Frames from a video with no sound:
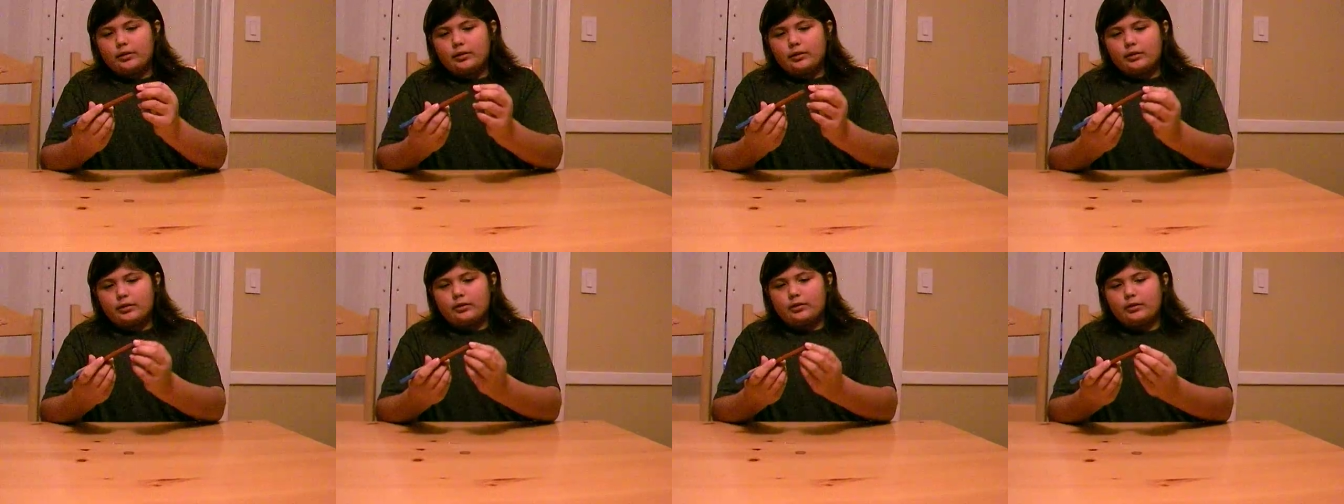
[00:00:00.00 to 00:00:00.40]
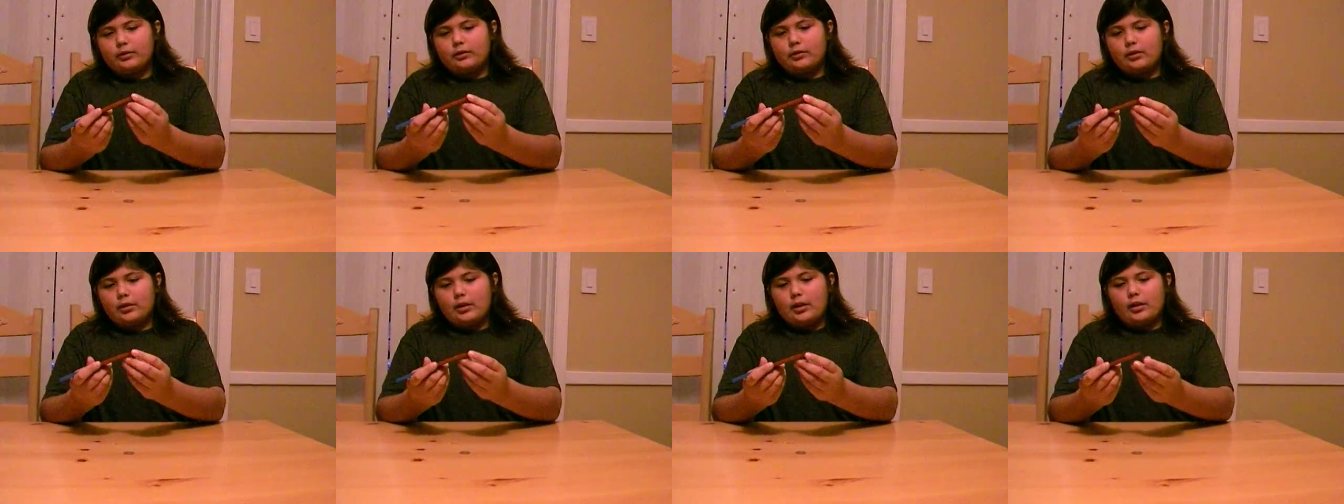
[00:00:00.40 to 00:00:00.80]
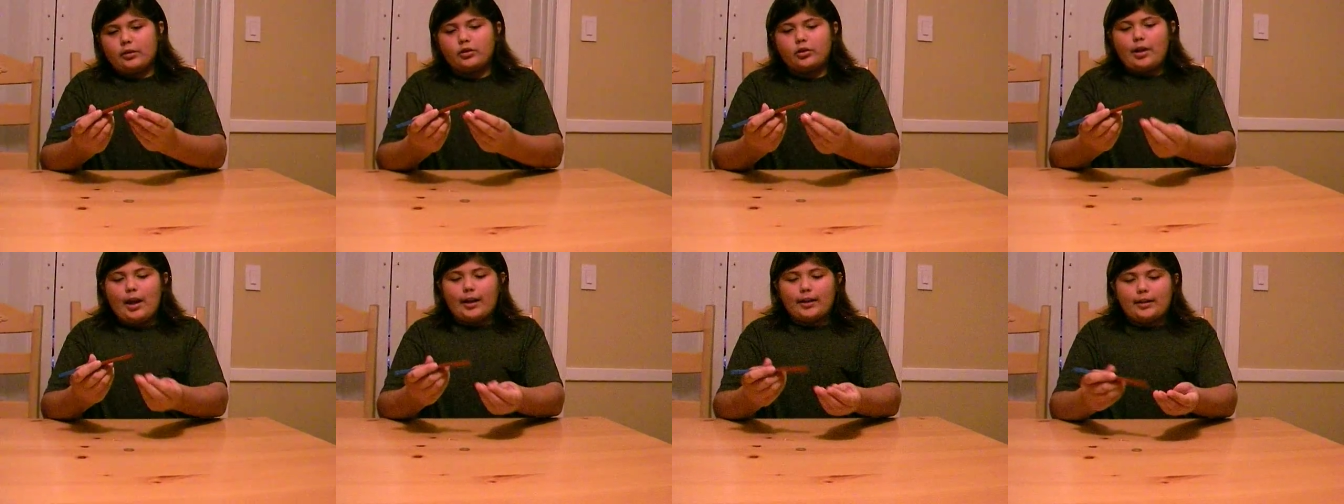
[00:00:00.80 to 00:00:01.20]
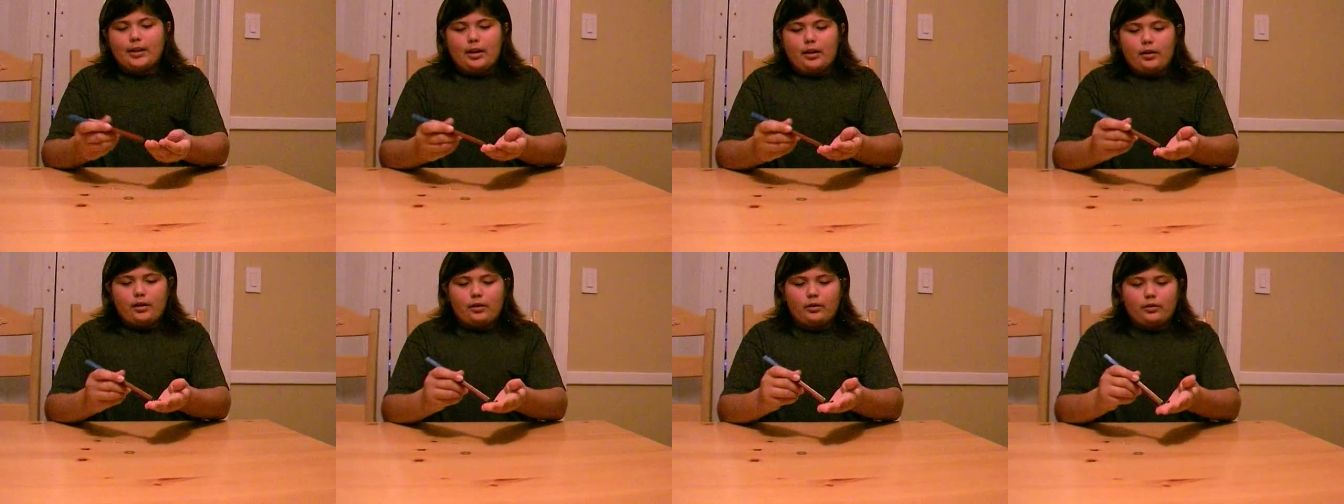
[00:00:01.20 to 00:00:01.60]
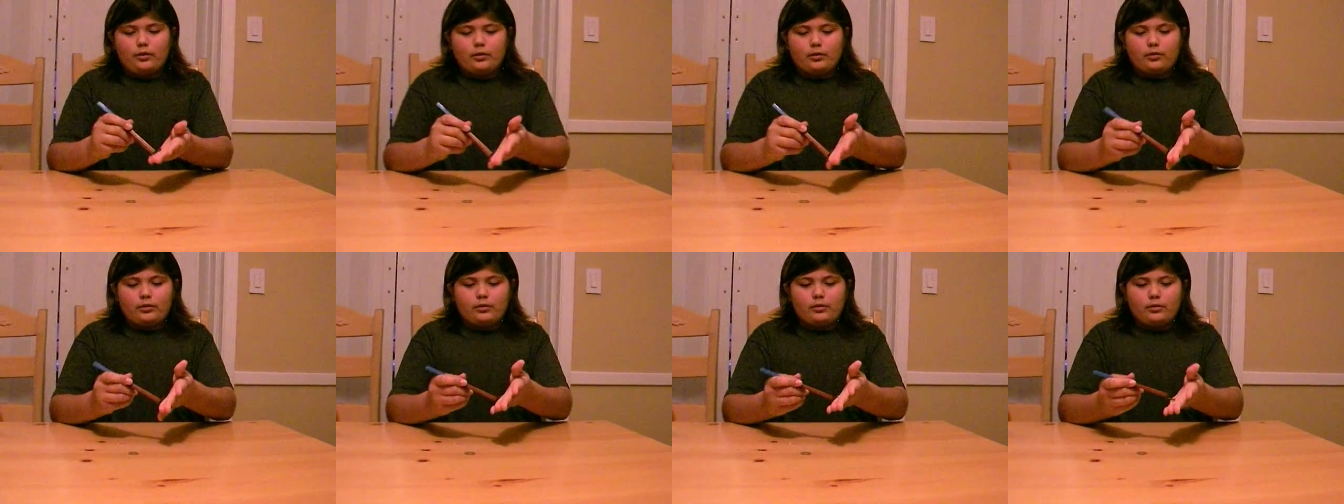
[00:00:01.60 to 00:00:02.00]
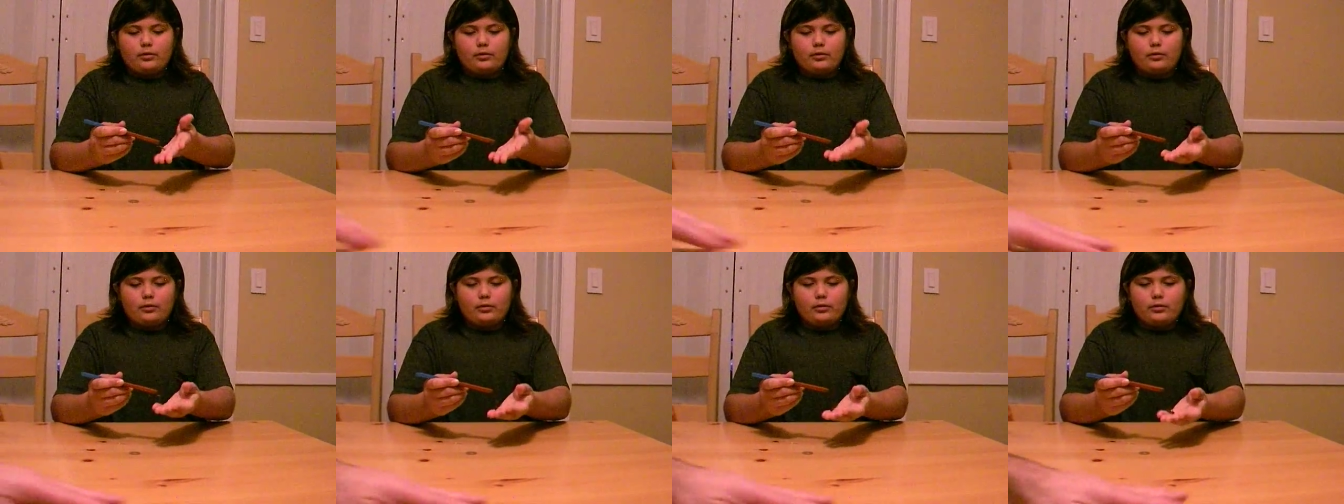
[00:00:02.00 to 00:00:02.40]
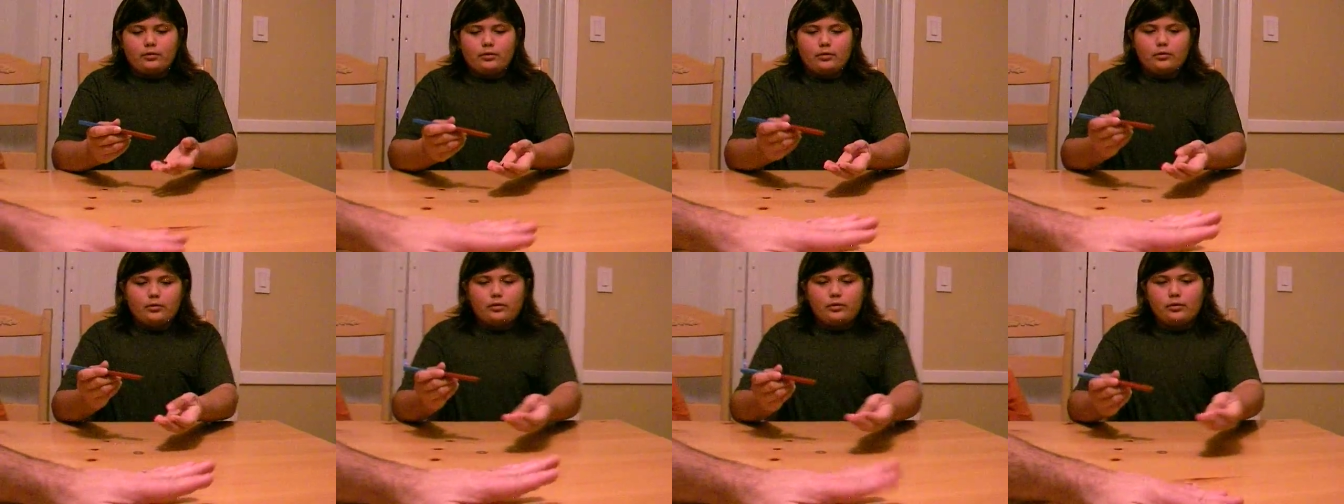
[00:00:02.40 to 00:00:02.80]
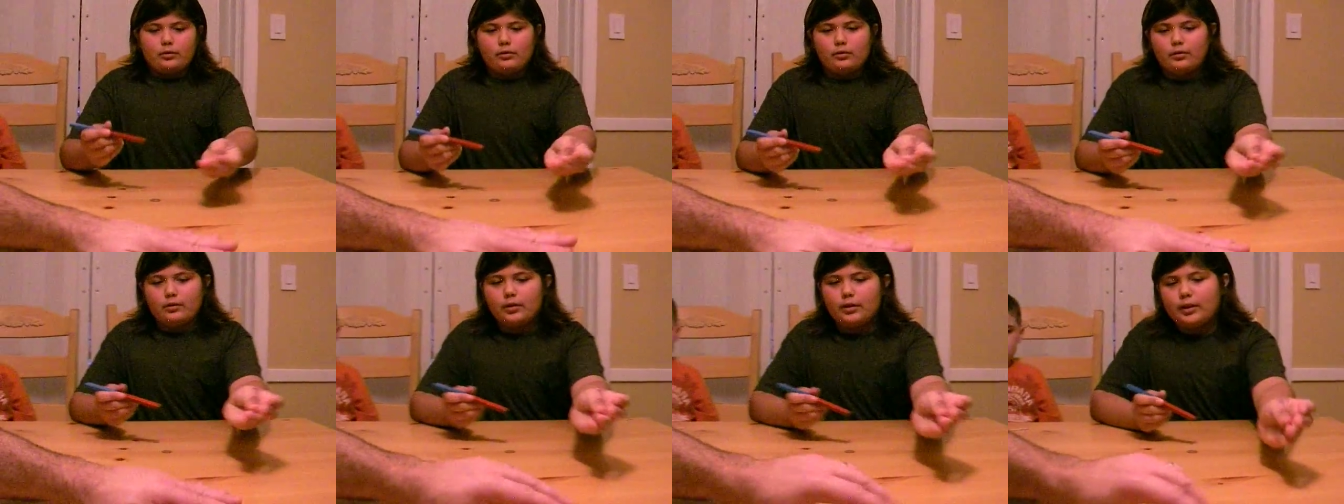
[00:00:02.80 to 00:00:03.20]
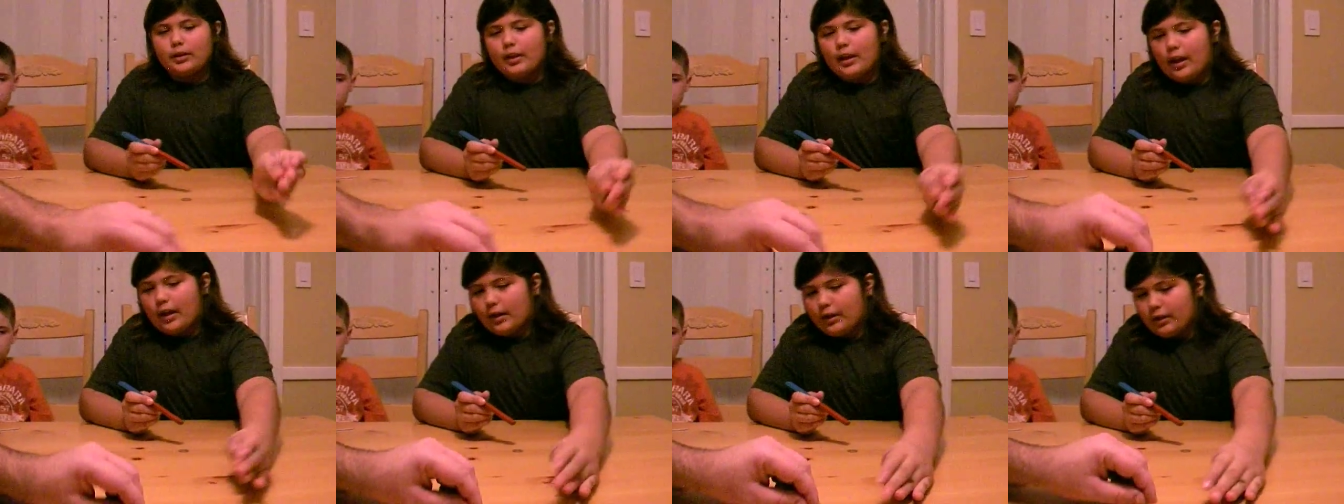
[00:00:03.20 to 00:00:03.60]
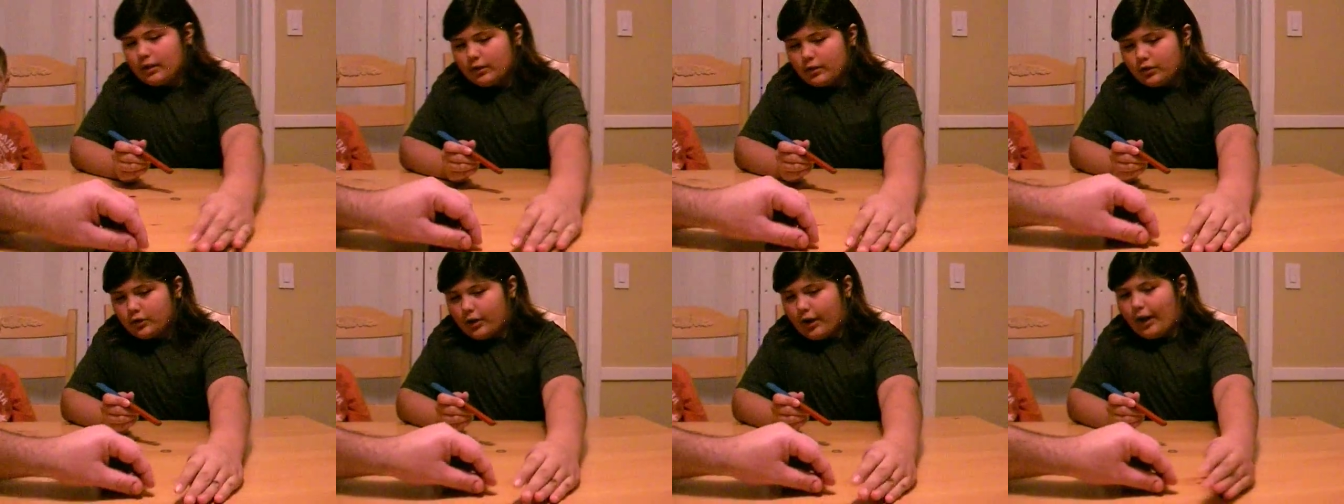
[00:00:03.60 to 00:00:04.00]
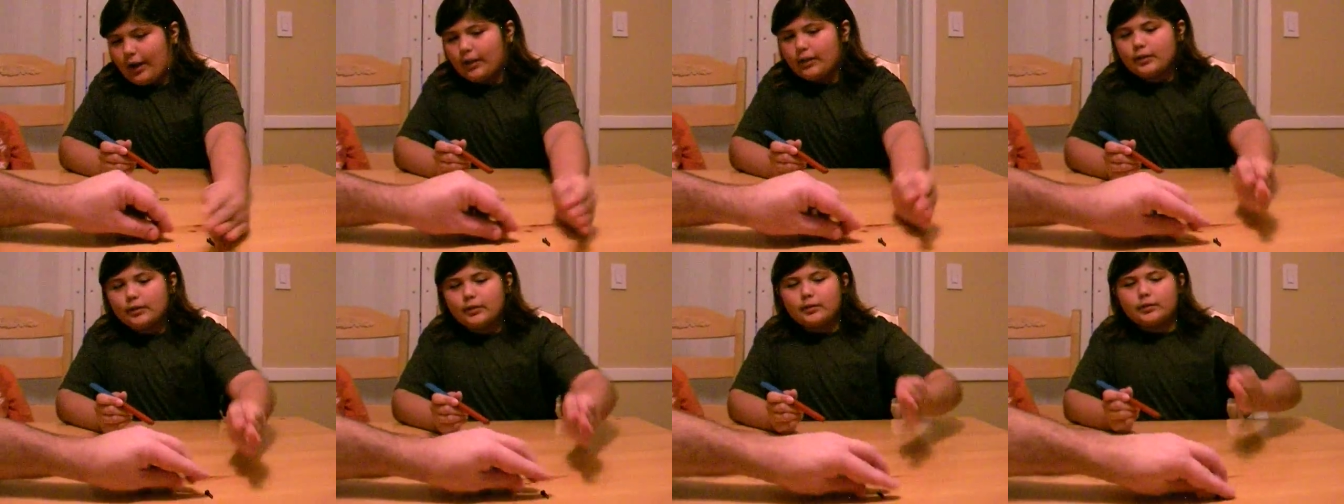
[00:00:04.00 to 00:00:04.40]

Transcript: Attracted. Attracted. So it attracts. Let's make a pile of attract. Okay, attract.